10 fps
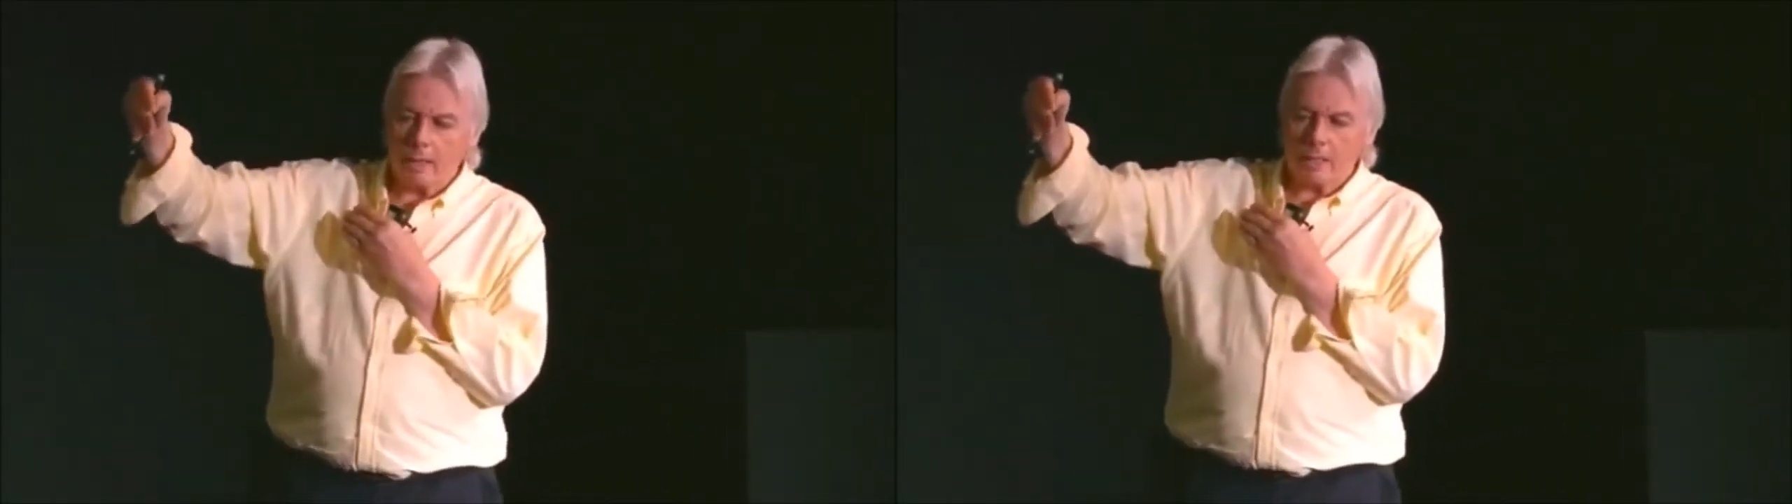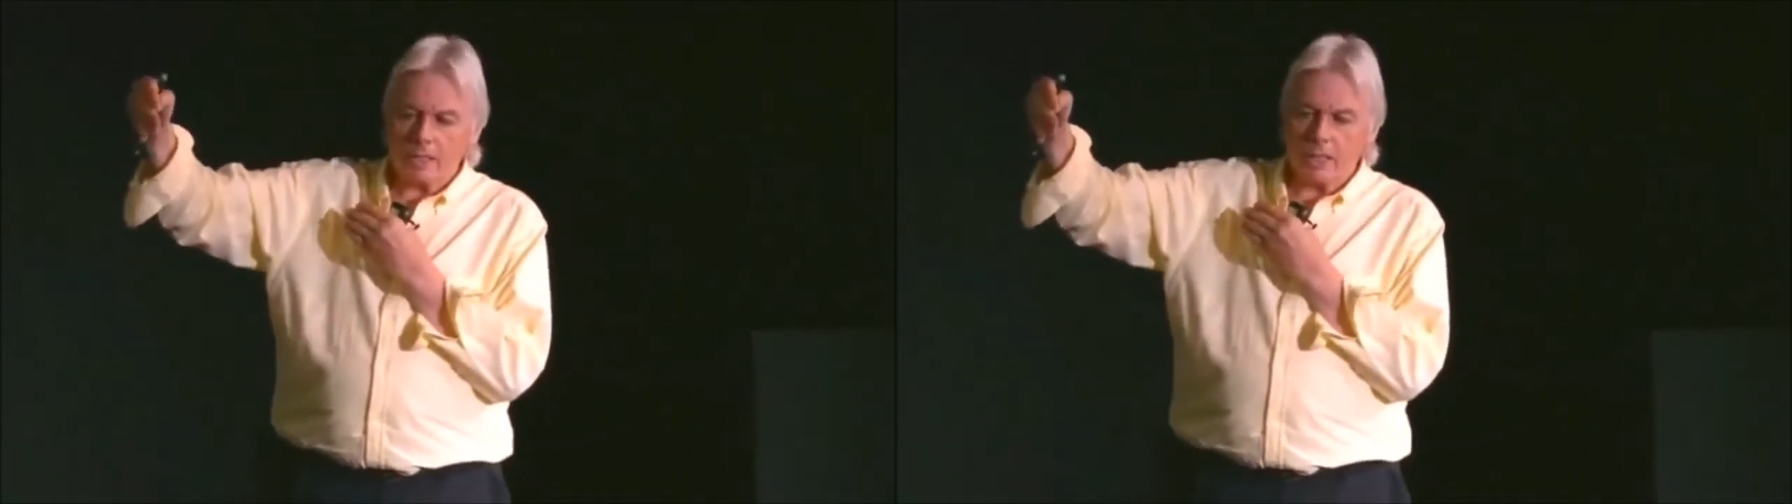
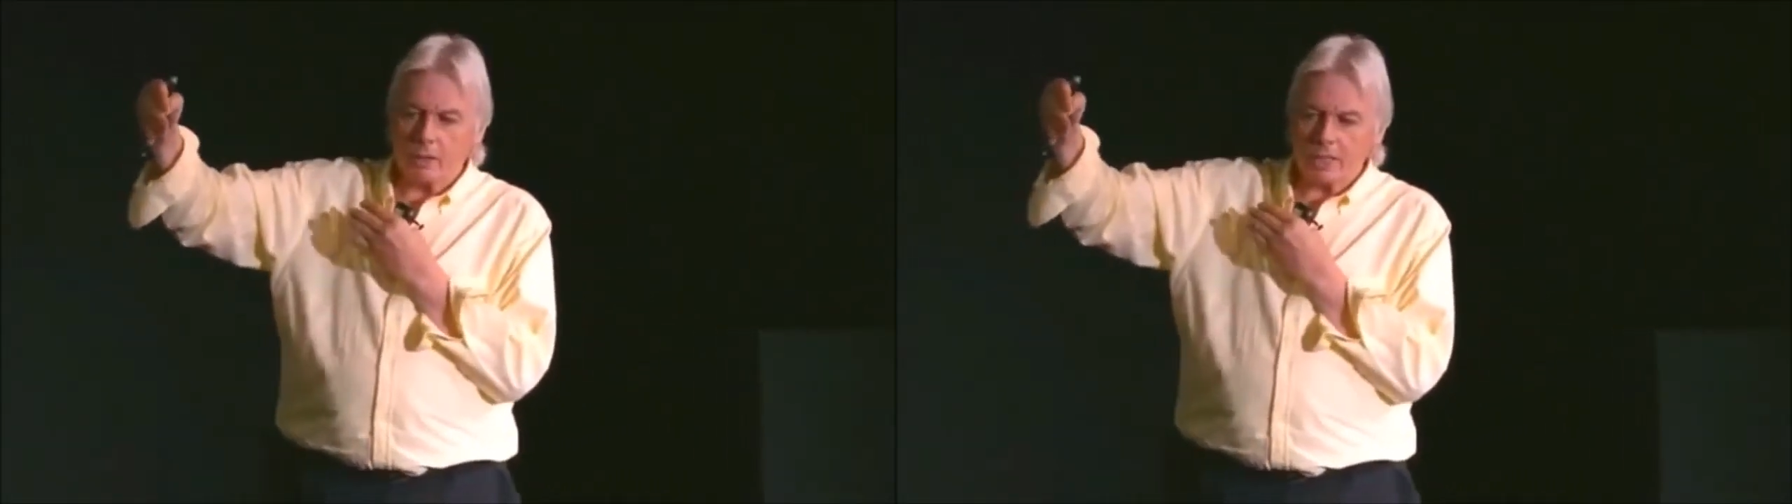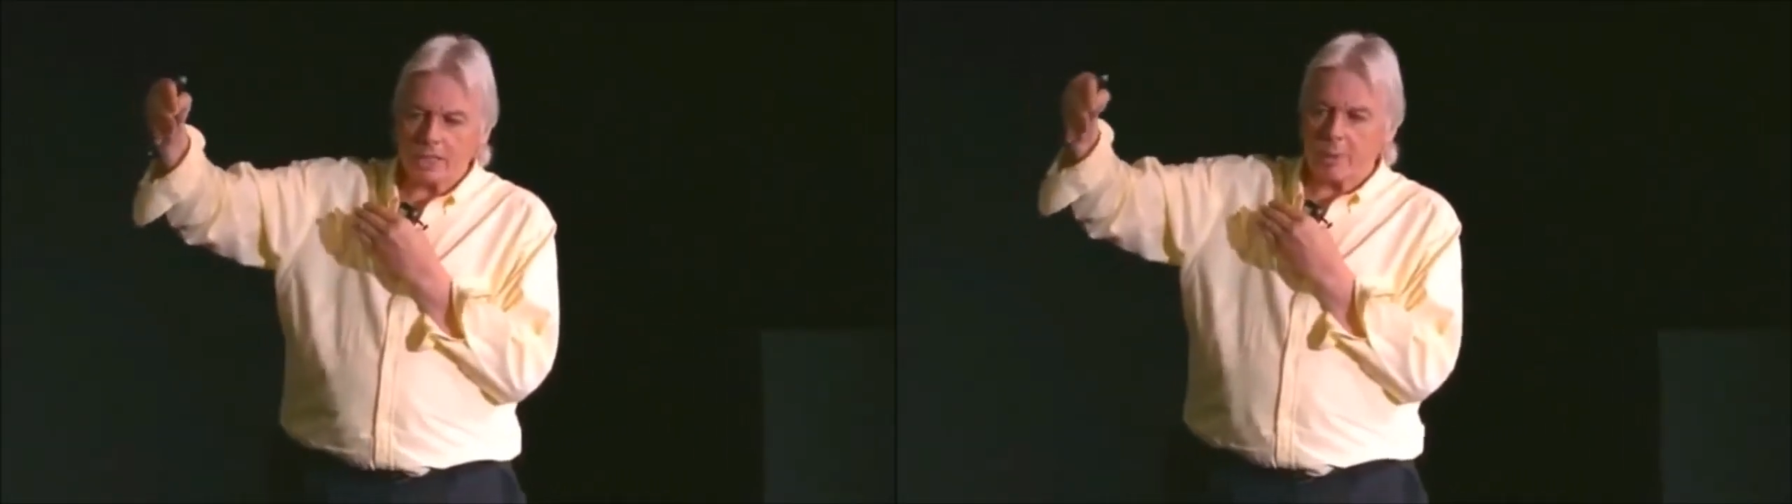see
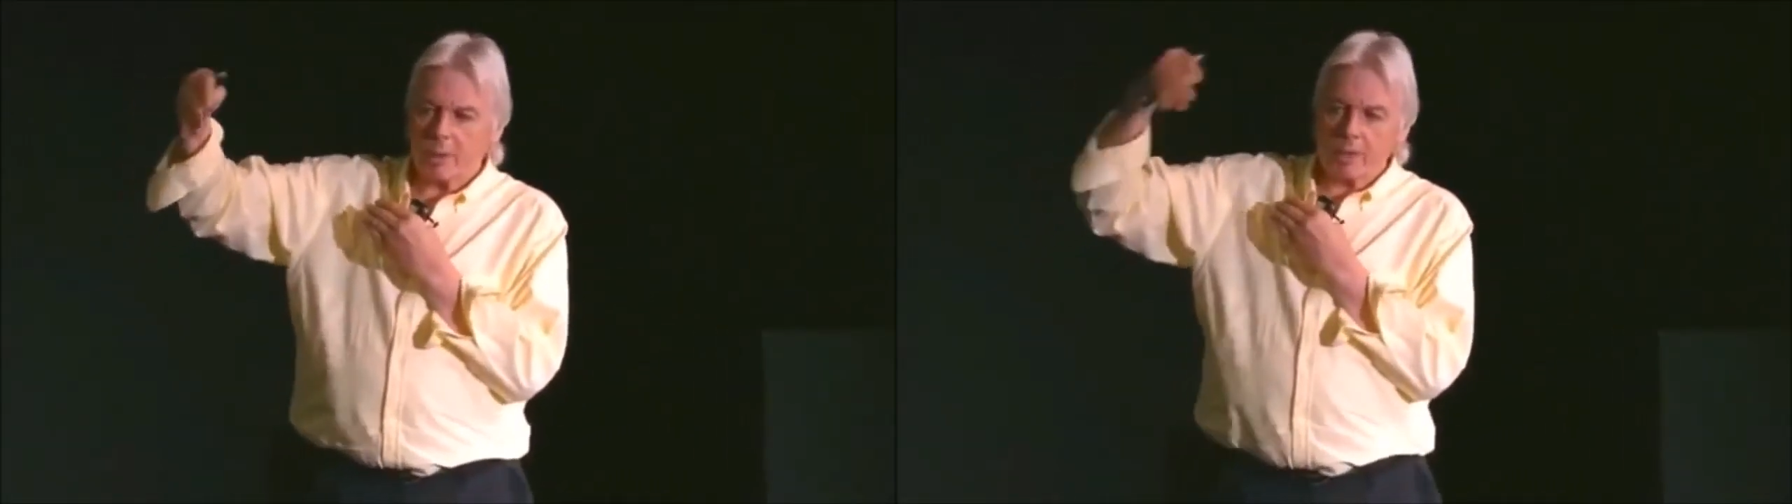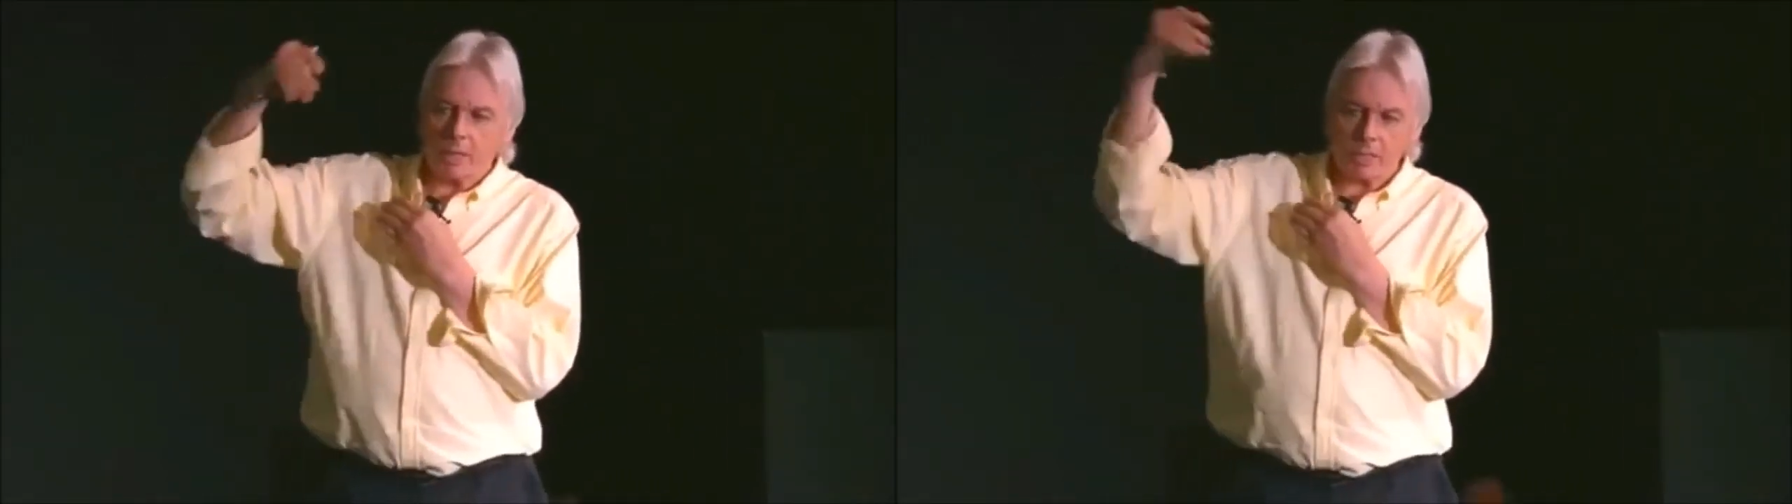and
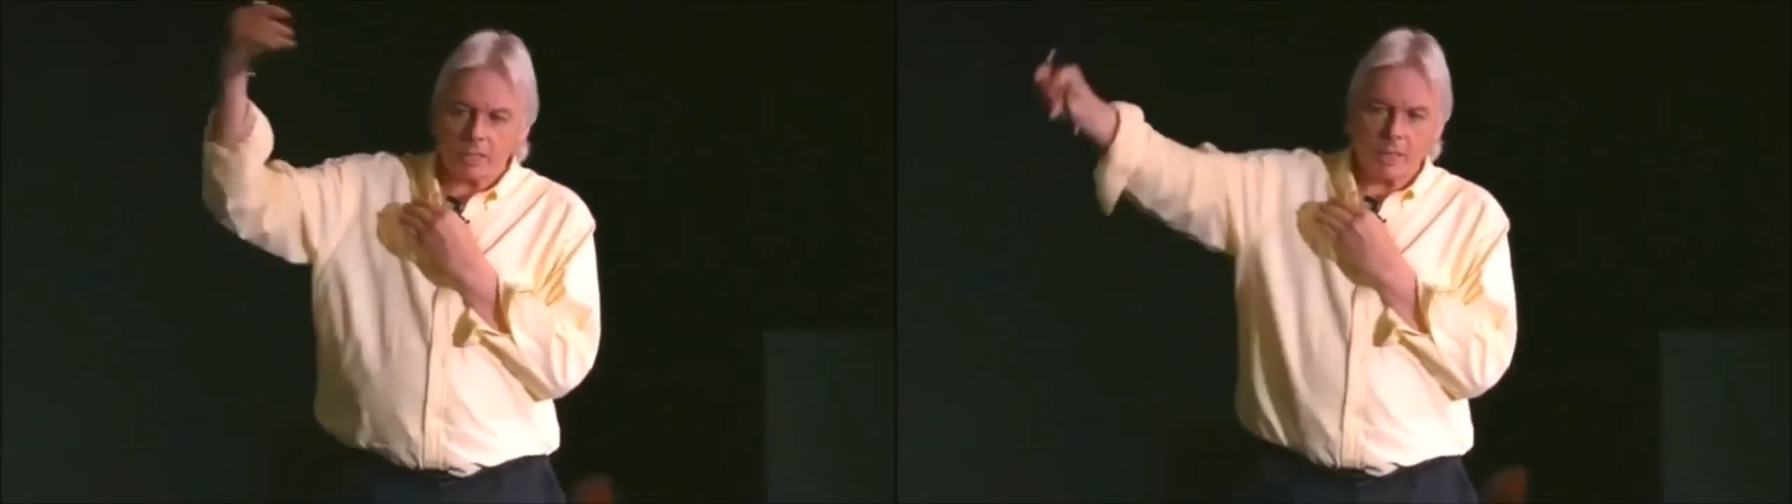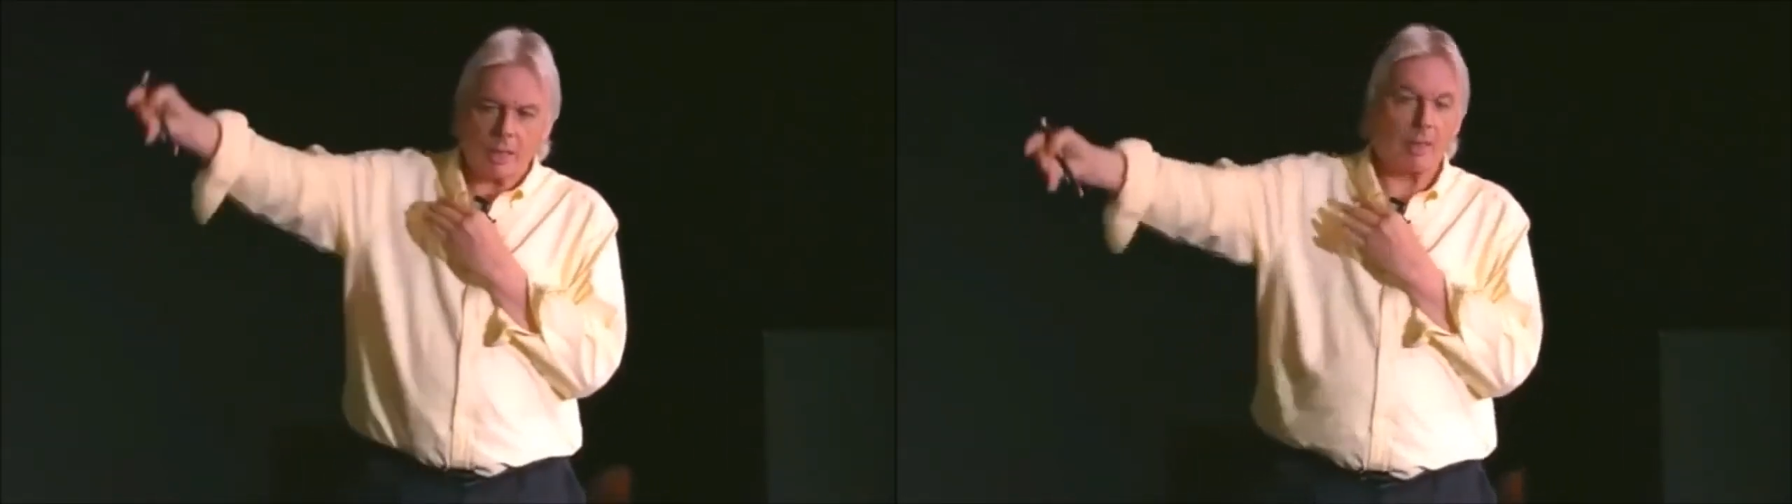
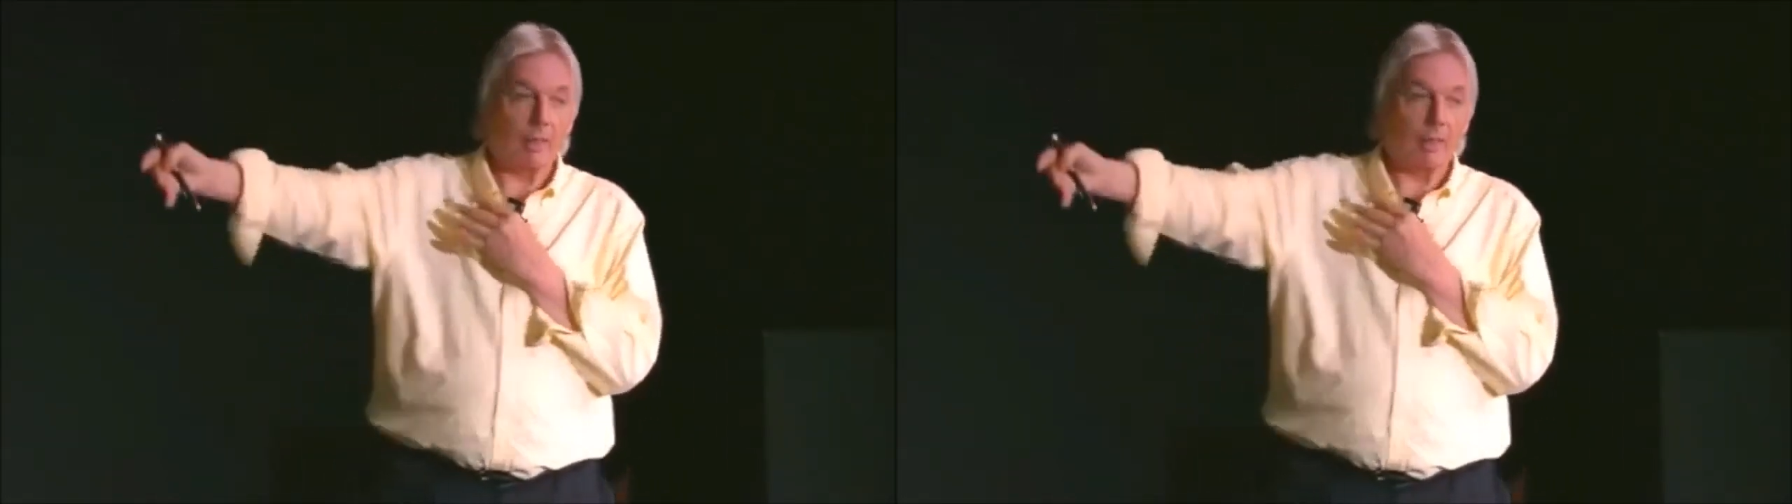experience,